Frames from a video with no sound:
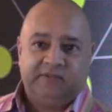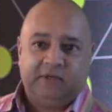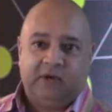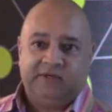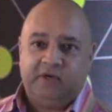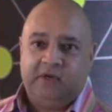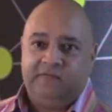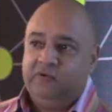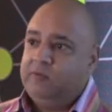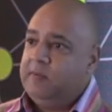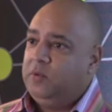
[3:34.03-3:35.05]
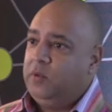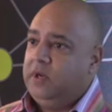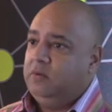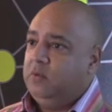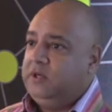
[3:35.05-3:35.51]
So I don't know if you remember
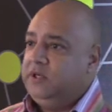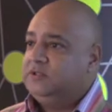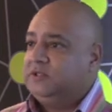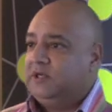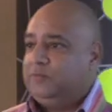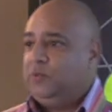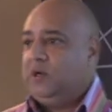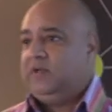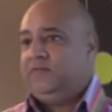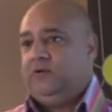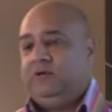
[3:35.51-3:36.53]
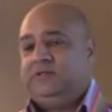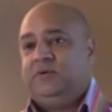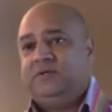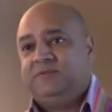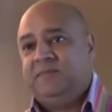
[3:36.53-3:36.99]
when you started work, if you're as
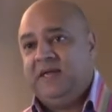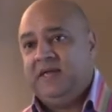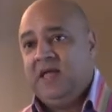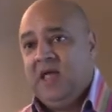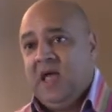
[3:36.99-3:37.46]
old as me,